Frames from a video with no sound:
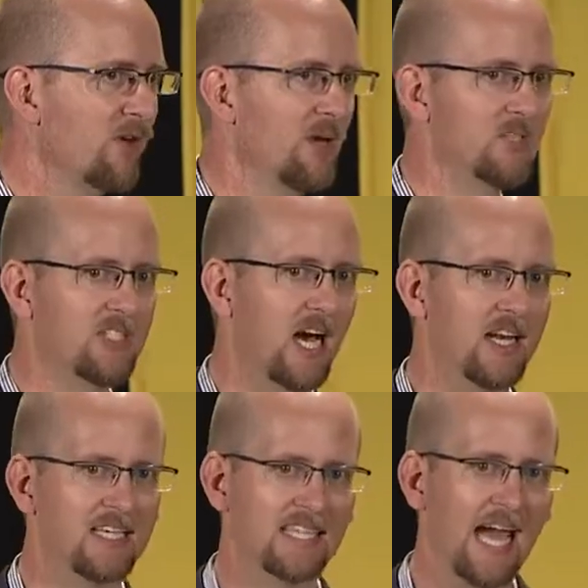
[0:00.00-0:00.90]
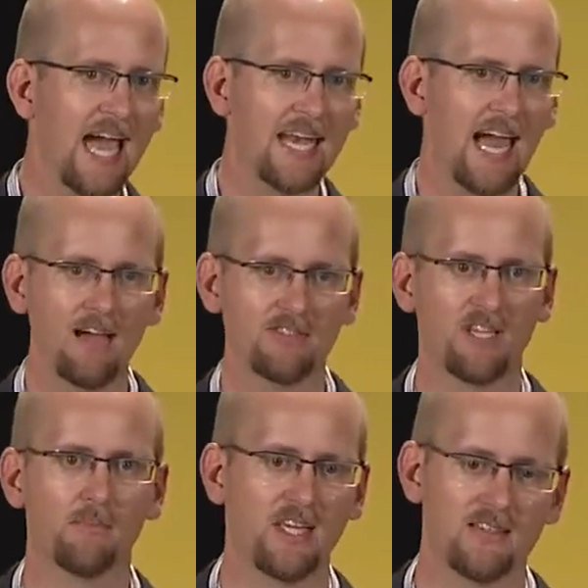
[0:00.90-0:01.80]
when it was done, because I had to have
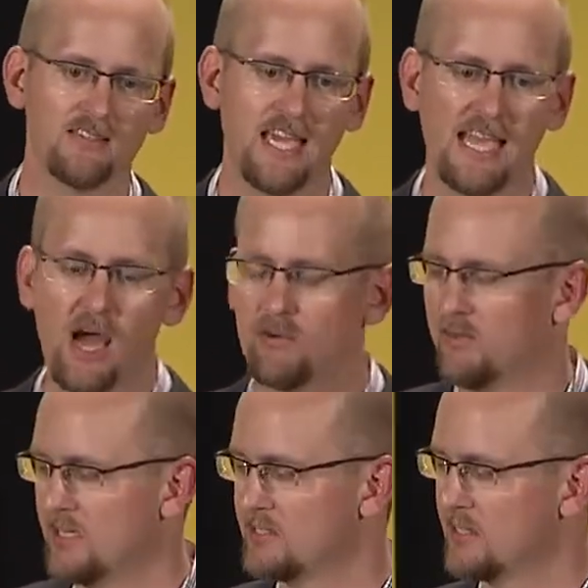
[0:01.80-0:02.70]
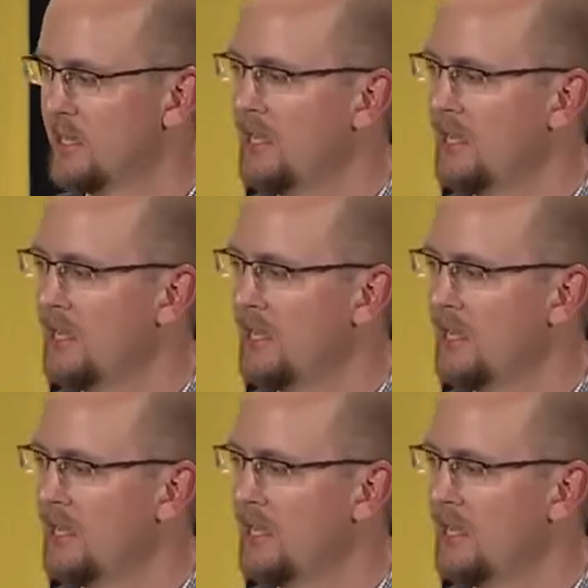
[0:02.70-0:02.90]
something to take out of this